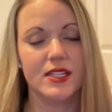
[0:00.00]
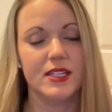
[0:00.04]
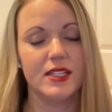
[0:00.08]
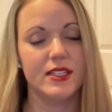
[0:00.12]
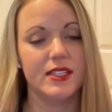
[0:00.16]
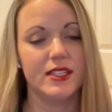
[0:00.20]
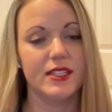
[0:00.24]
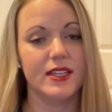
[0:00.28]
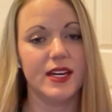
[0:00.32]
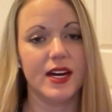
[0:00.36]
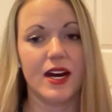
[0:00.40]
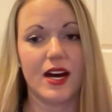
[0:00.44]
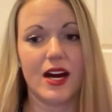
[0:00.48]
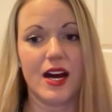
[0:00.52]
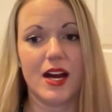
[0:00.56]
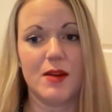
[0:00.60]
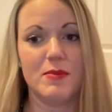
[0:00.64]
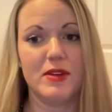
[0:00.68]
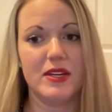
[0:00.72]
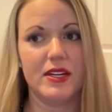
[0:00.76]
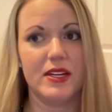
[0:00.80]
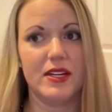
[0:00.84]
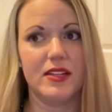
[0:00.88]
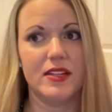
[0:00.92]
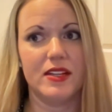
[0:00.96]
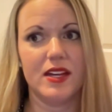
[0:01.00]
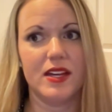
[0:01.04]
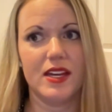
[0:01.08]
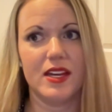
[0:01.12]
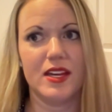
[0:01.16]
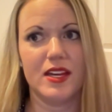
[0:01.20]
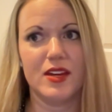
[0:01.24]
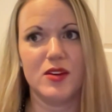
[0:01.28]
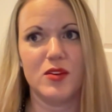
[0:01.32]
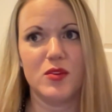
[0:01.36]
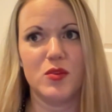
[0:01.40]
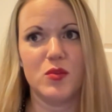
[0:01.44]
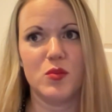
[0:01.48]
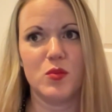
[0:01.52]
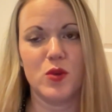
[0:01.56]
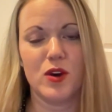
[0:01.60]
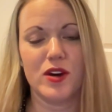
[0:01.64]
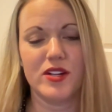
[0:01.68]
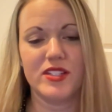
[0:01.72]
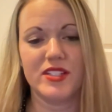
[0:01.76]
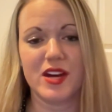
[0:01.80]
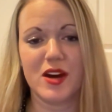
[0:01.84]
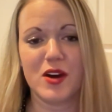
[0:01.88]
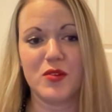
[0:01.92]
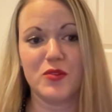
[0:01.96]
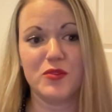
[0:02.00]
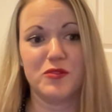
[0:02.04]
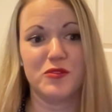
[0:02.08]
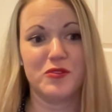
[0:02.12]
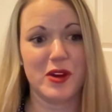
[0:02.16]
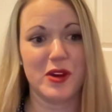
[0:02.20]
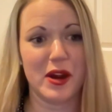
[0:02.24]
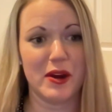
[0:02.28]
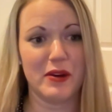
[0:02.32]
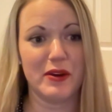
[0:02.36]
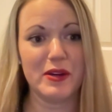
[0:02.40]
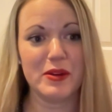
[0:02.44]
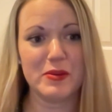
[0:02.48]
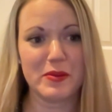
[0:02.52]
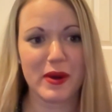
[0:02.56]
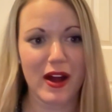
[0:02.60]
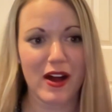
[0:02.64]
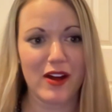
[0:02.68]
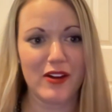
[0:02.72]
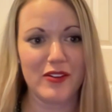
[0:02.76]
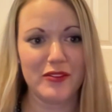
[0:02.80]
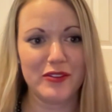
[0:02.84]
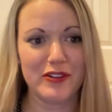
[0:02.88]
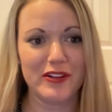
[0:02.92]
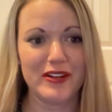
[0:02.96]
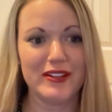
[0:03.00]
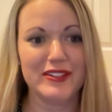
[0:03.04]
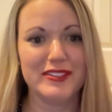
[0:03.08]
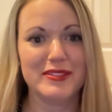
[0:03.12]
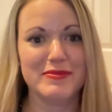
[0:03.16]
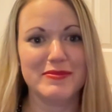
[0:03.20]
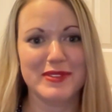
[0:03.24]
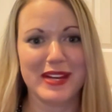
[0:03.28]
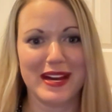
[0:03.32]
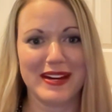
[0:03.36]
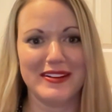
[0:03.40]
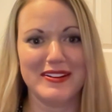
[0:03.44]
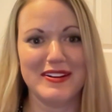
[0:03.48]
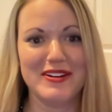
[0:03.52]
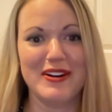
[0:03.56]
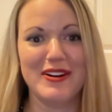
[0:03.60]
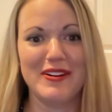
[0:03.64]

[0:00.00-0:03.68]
Yeah, I mean, it worked out very well for some technical